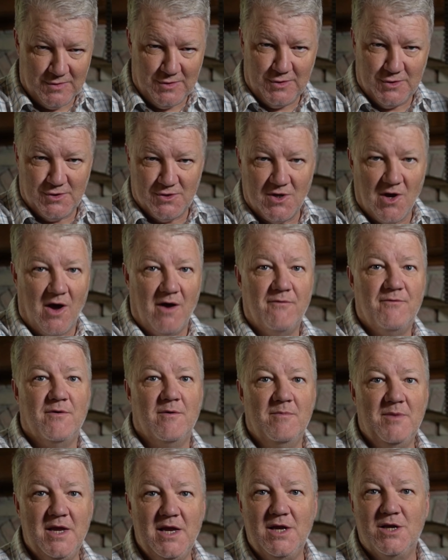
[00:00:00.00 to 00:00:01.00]
saw
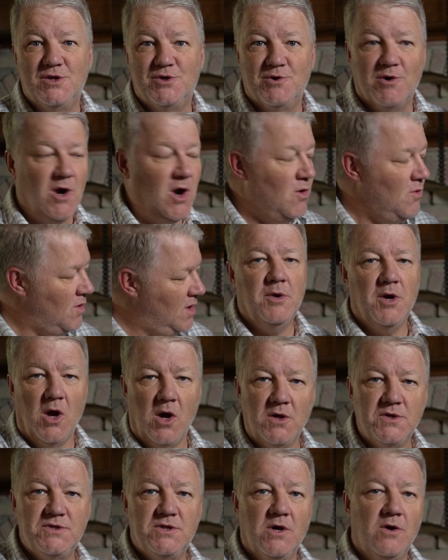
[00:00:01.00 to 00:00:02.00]
from the intro, but
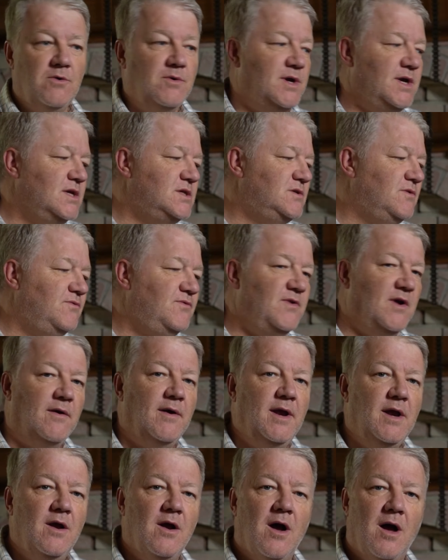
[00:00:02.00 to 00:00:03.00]
also it's a
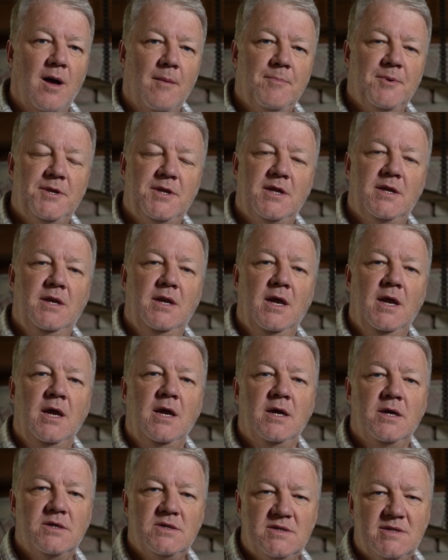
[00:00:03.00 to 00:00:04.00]
very
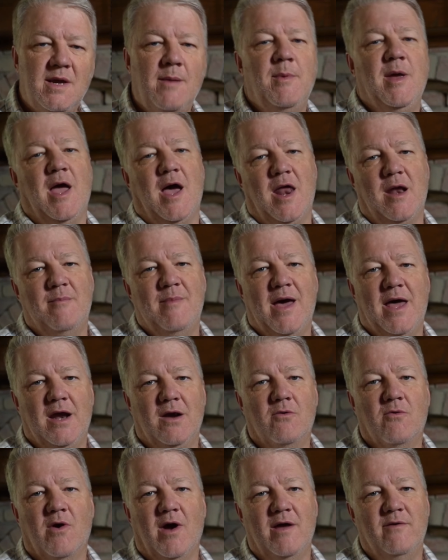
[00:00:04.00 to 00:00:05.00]
competent semi-automatic
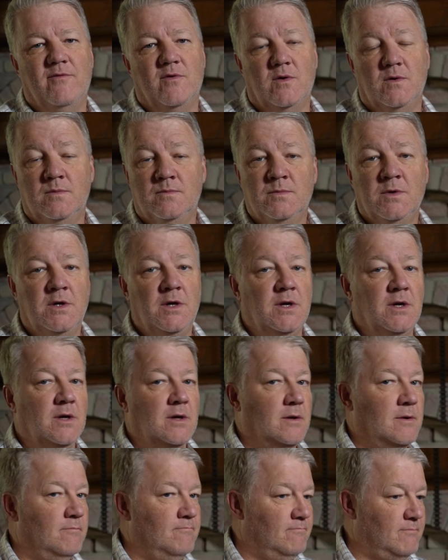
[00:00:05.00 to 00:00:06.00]
rifle,
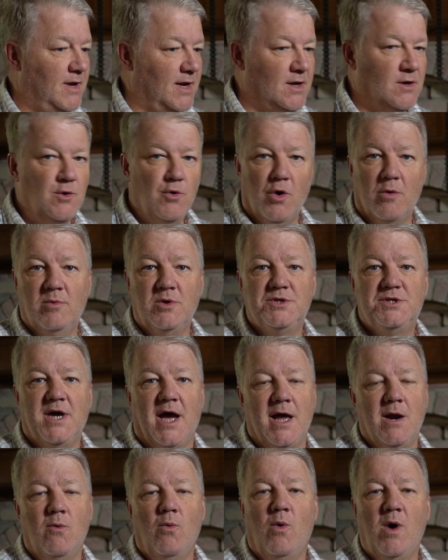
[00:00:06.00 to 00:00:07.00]
like a normal
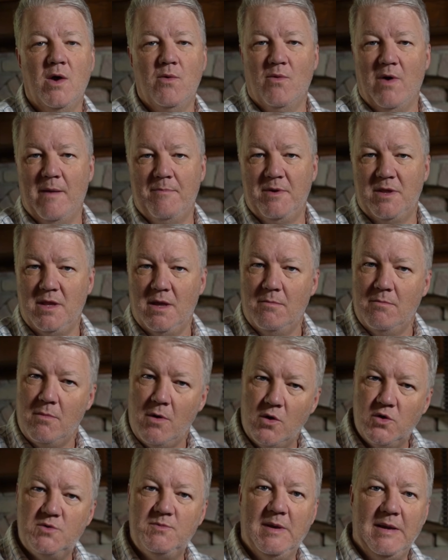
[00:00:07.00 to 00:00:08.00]
Title I weapon that
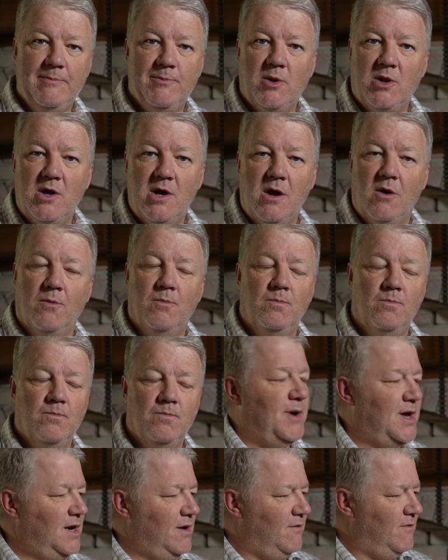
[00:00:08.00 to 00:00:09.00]
most people own.
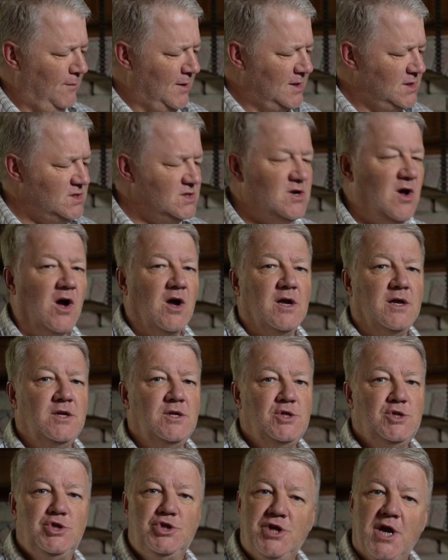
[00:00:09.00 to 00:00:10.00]
But let's talk
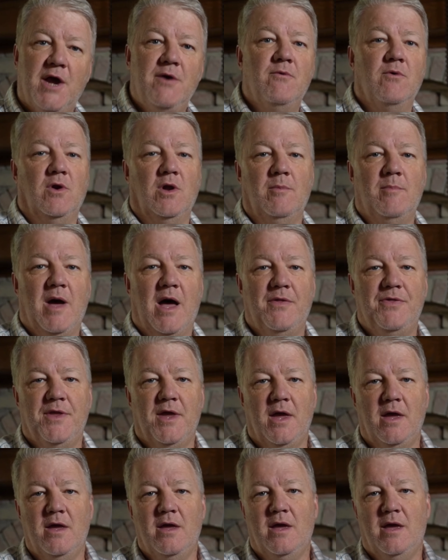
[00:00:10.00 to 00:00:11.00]
general about
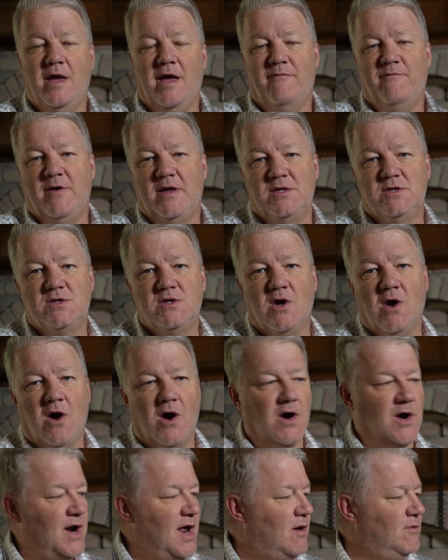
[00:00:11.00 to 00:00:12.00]
the FN
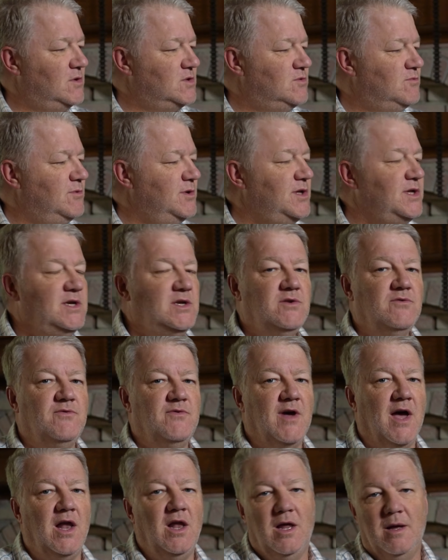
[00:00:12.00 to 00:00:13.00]
SCAR. Now, it was really
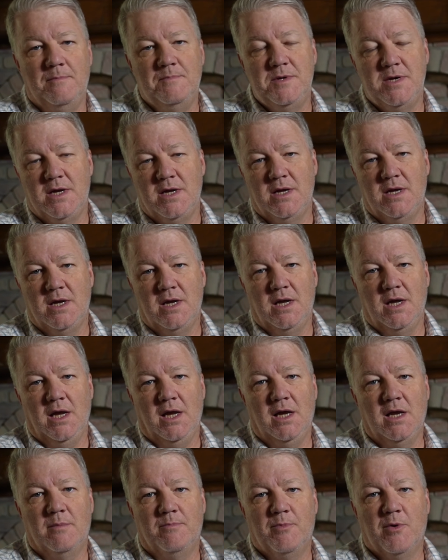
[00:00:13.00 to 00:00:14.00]
developed
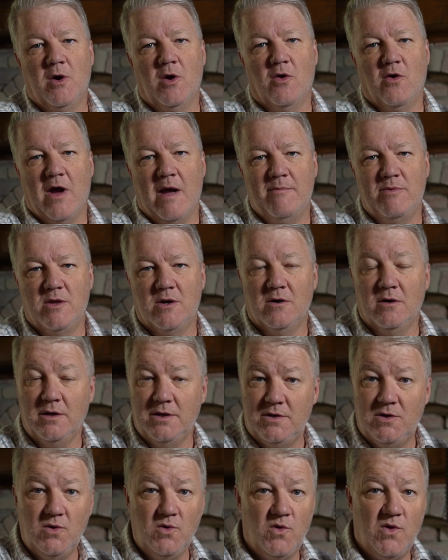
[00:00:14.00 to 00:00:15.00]
in a program in the early
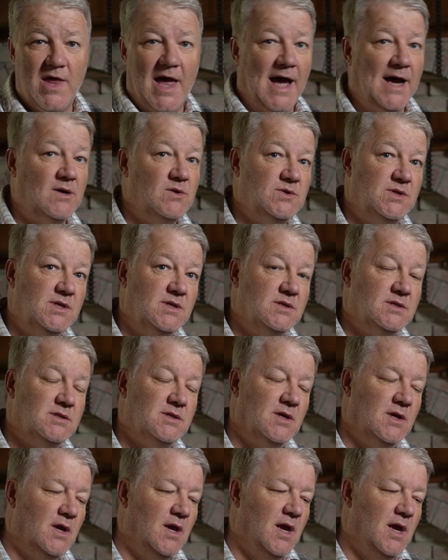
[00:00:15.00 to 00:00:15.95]
2000s